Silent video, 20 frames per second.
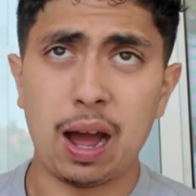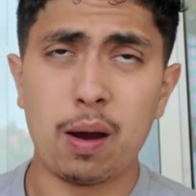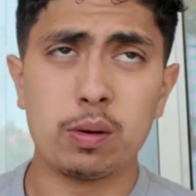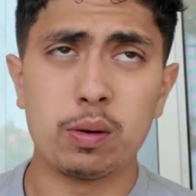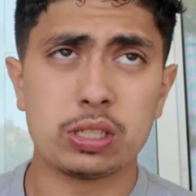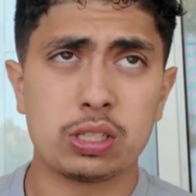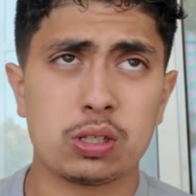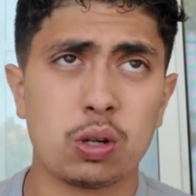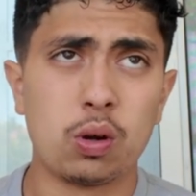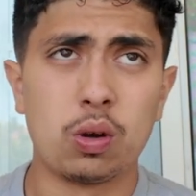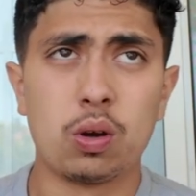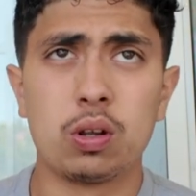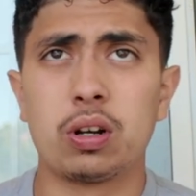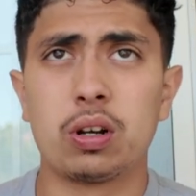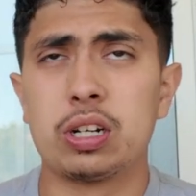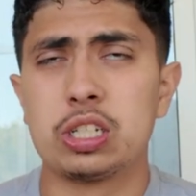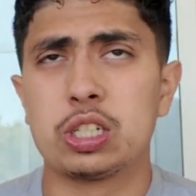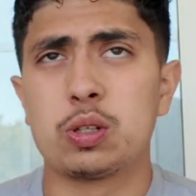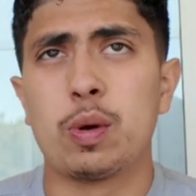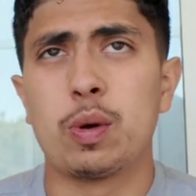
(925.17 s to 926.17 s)
was
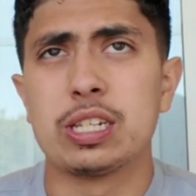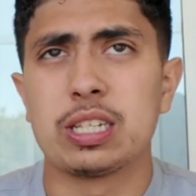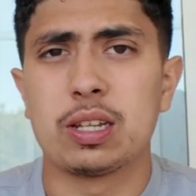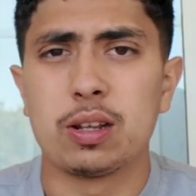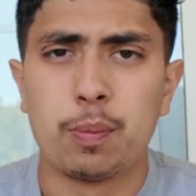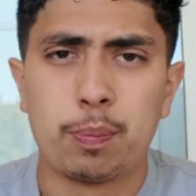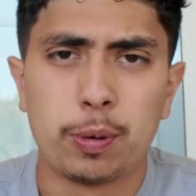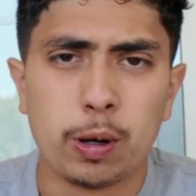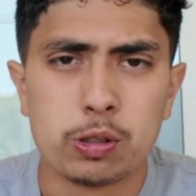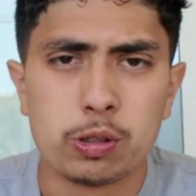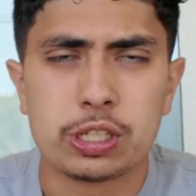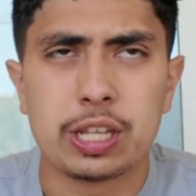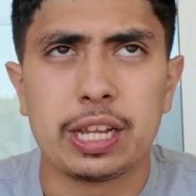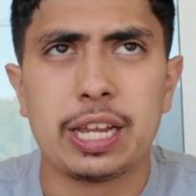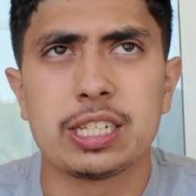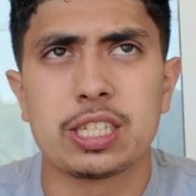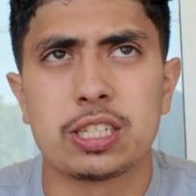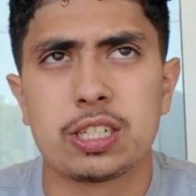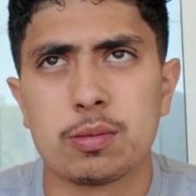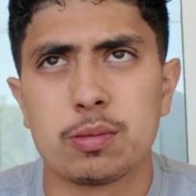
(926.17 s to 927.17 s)
told, or just the ways to approach
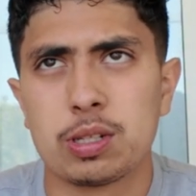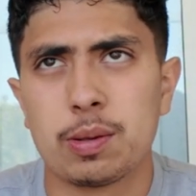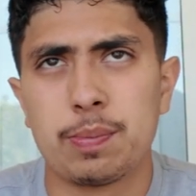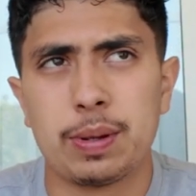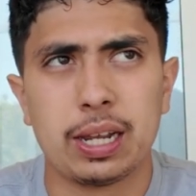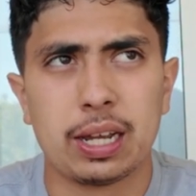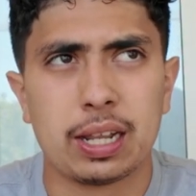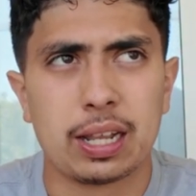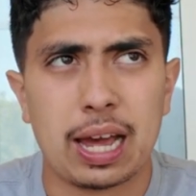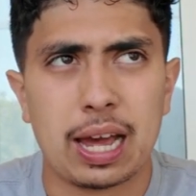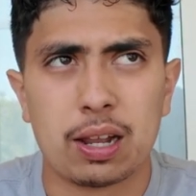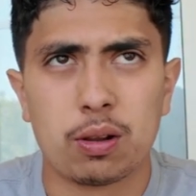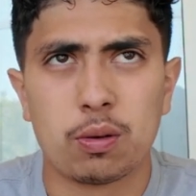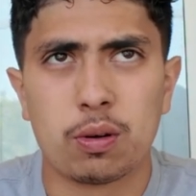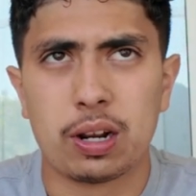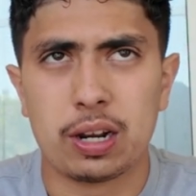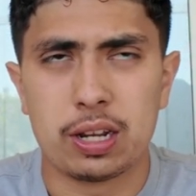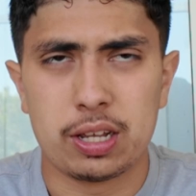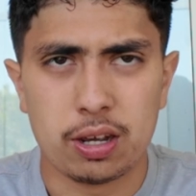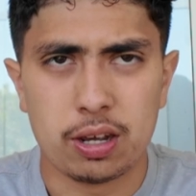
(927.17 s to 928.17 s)
things in terms of being a
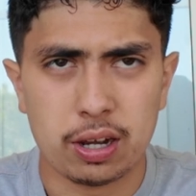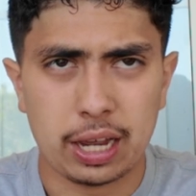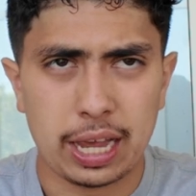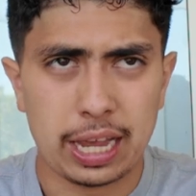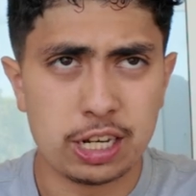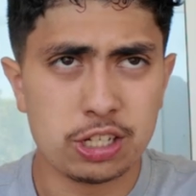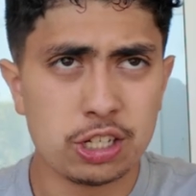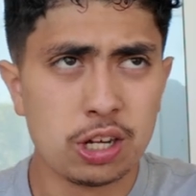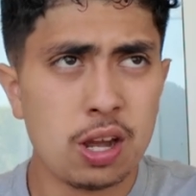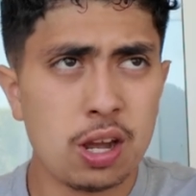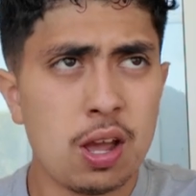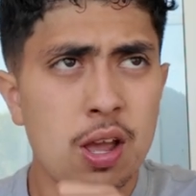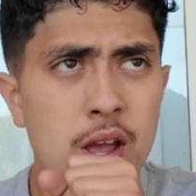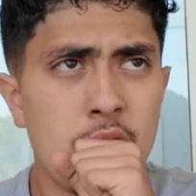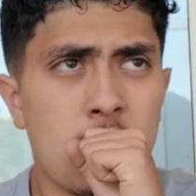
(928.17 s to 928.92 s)
landlord at a young age.